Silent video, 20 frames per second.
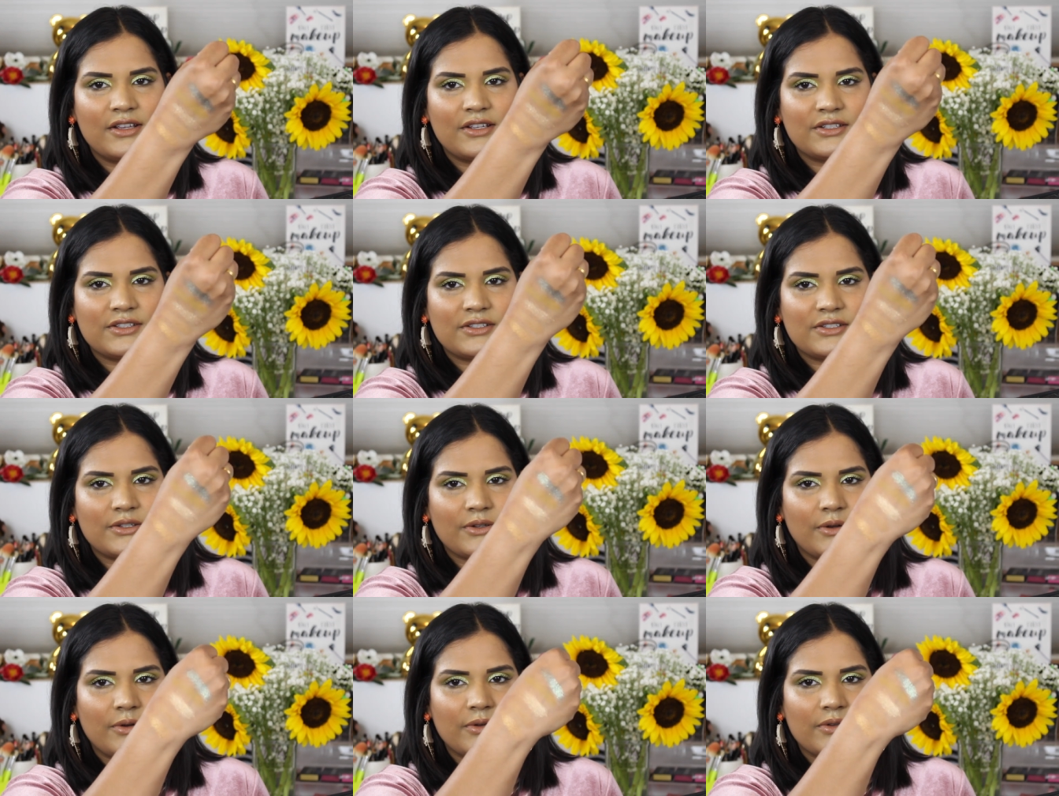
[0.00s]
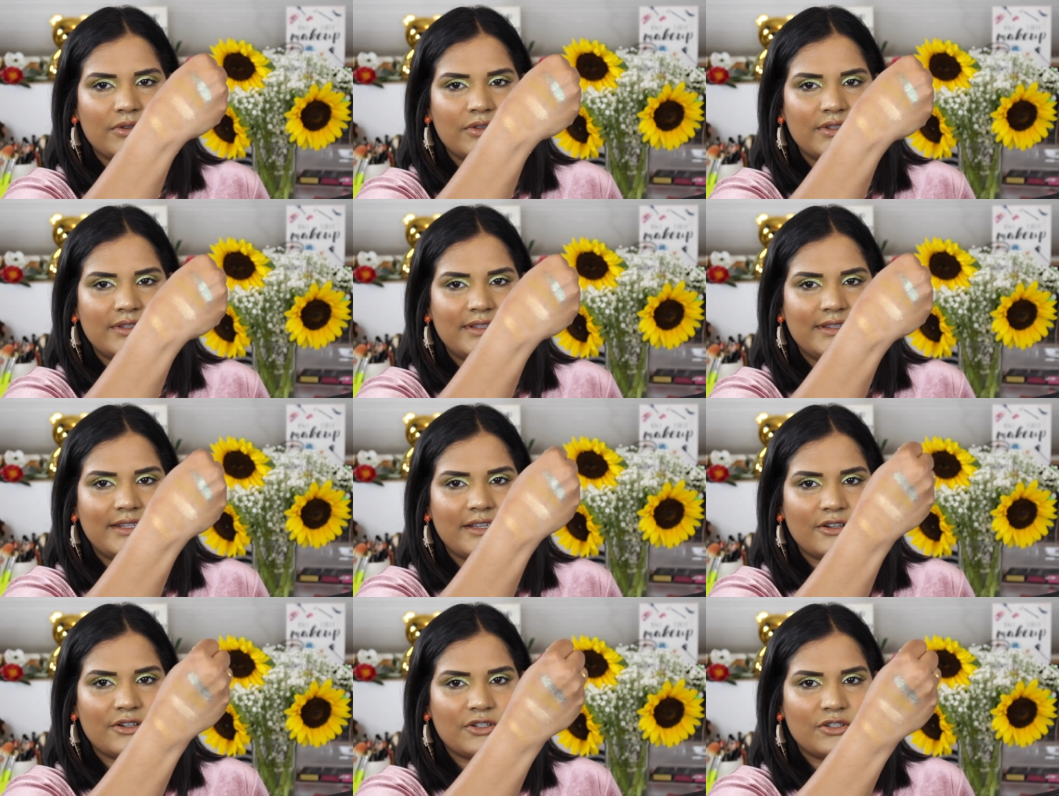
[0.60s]
So
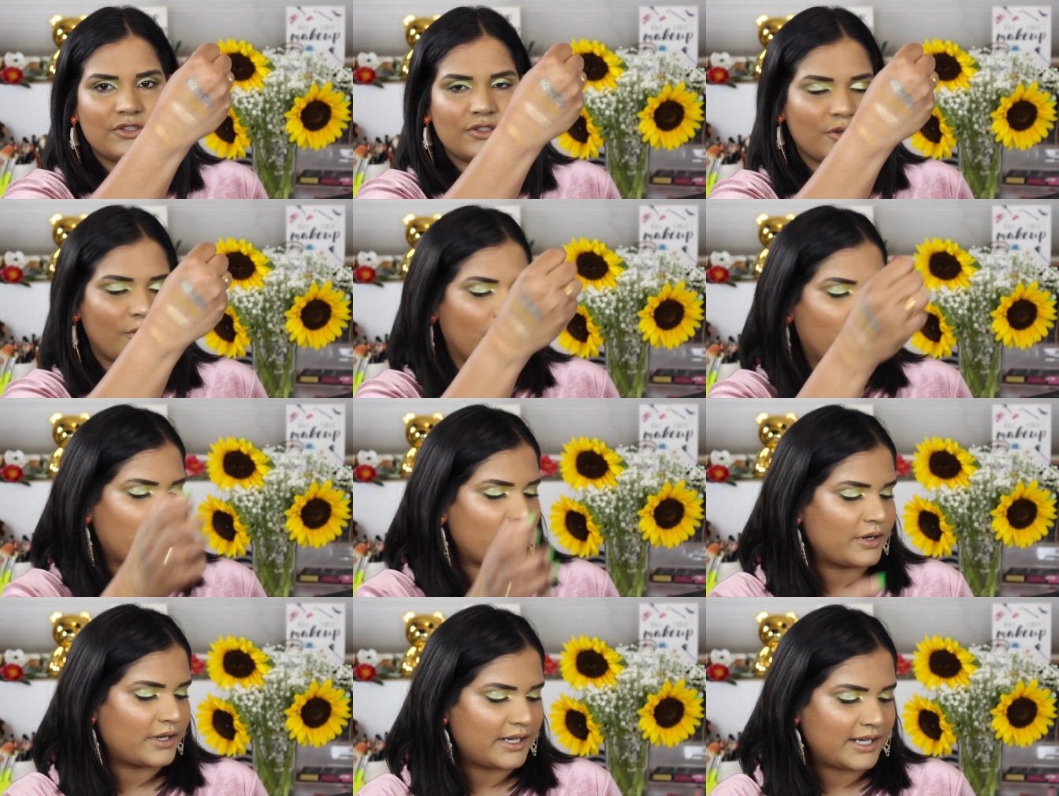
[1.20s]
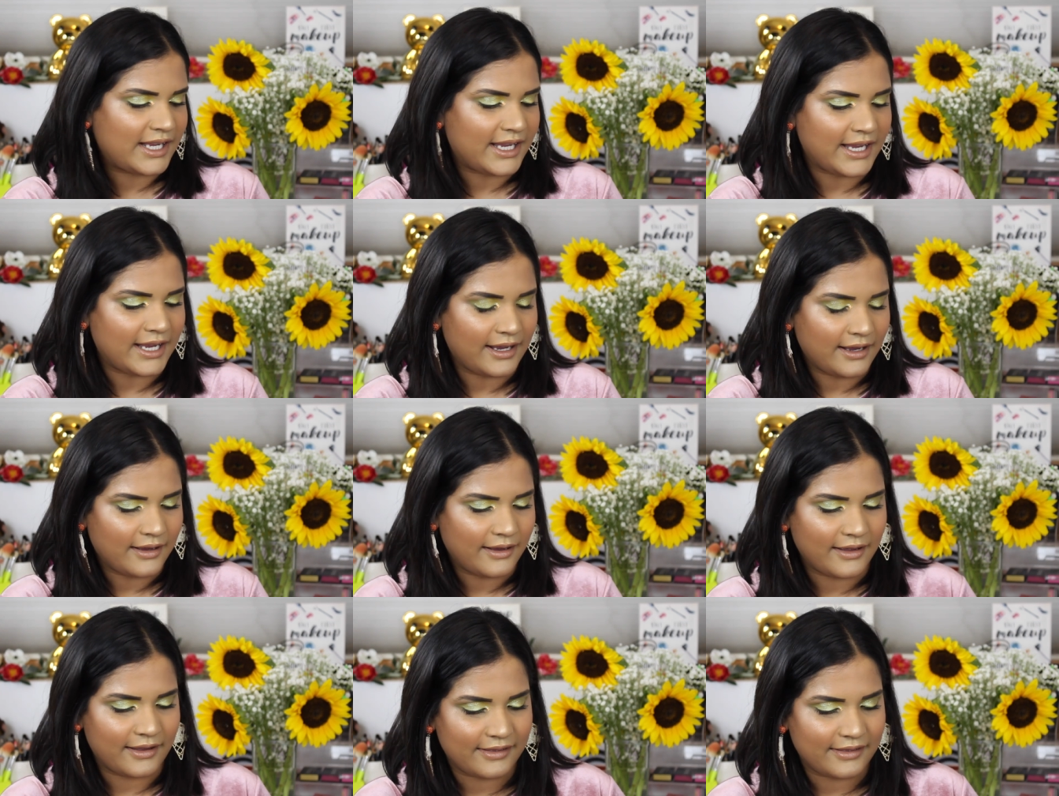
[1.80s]
they're so pretty.